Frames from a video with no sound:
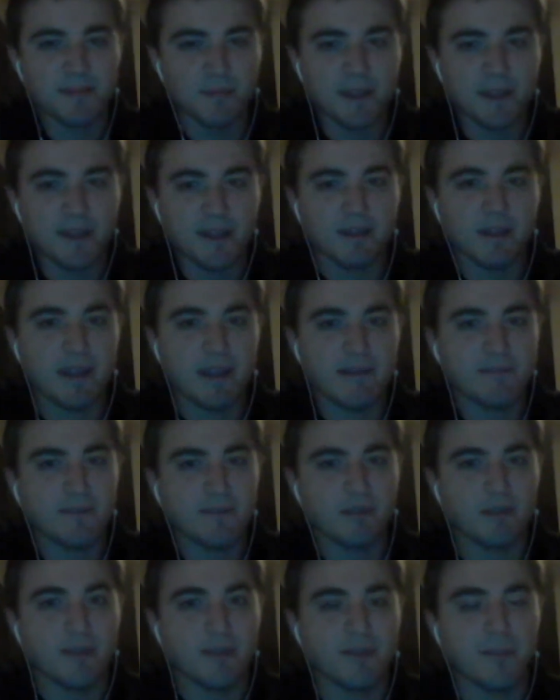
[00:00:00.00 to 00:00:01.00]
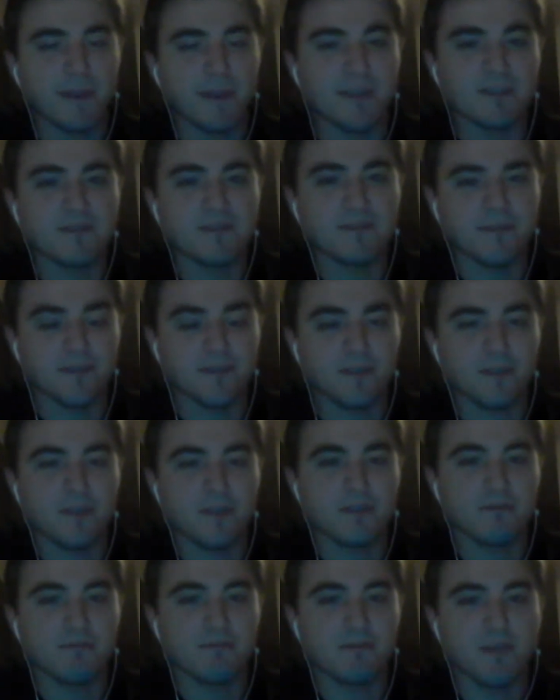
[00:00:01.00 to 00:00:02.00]
but he got left on the bench
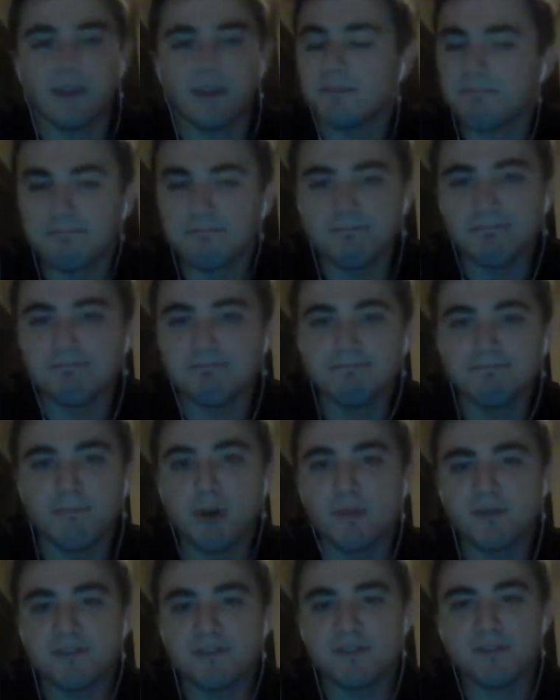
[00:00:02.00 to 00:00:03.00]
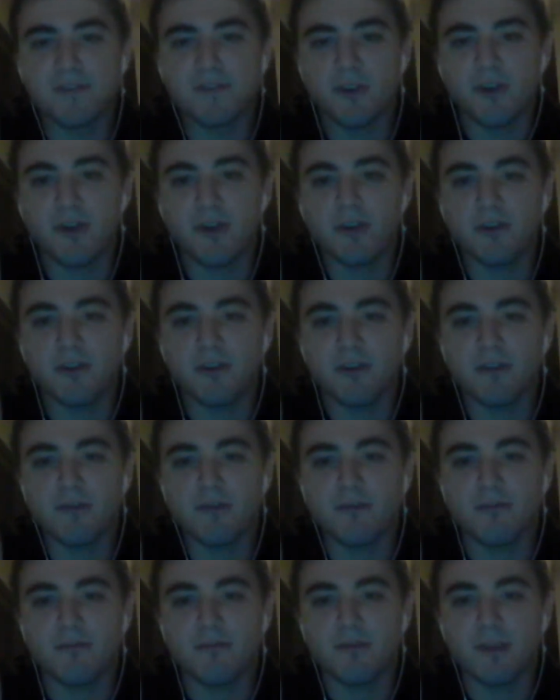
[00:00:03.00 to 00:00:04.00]
for like most of our
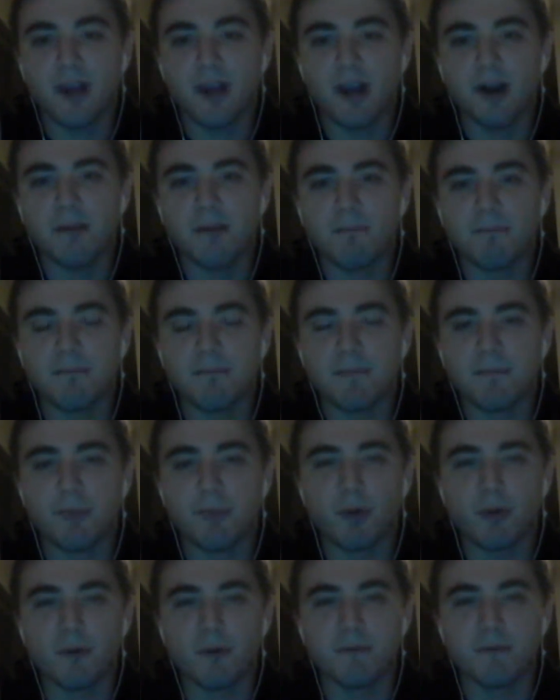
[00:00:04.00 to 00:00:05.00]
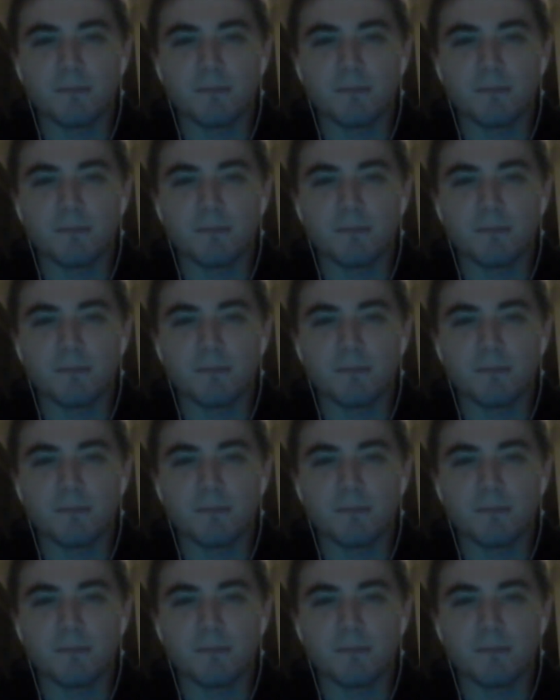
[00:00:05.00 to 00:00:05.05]
important